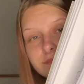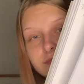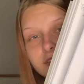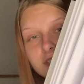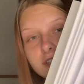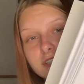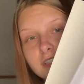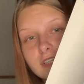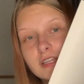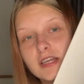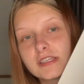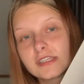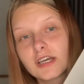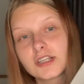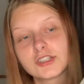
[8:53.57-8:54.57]
for
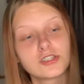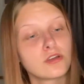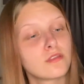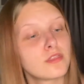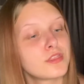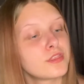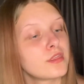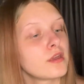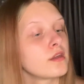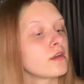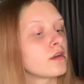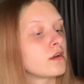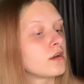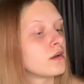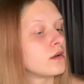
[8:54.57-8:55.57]
this, I don't think
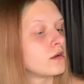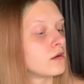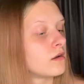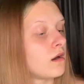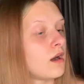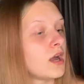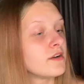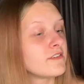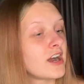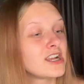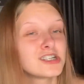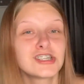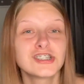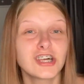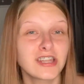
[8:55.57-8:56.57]
I've
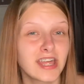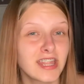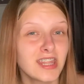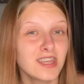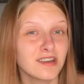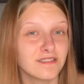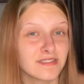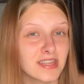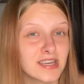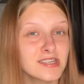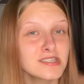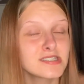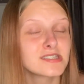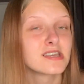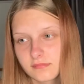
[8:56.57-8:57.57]
actually done any of
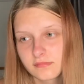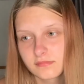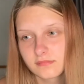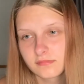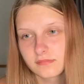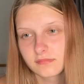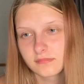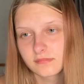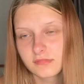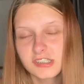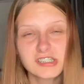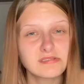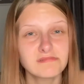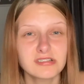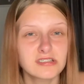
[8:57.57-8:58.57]
this.
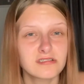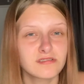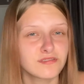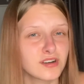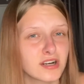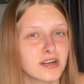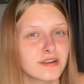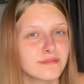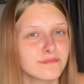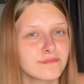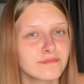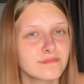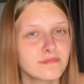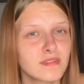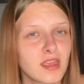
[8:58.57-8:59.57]
Something's not right.
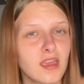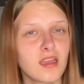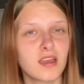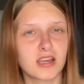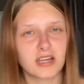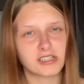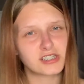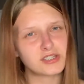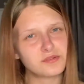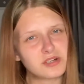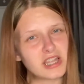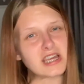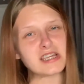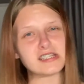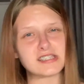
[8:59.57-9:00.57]
I don't know what
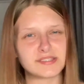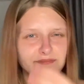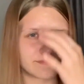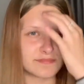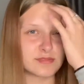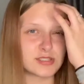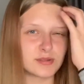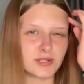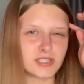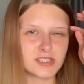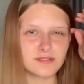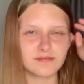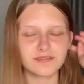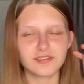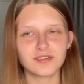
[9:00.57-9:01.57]
it is. Something
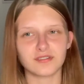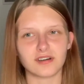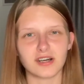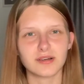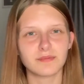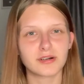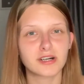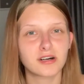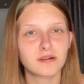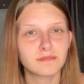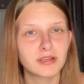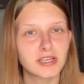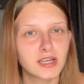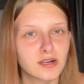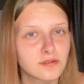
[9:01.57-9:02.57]
doesn't feel right, but I can't
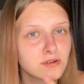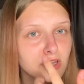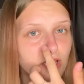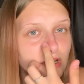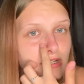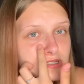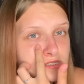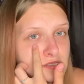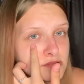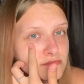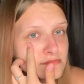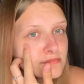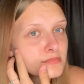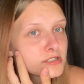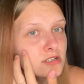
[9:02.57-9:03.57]
make out what it is.
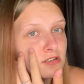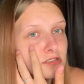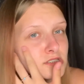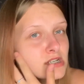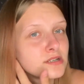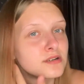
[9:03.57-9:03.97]
I can't tell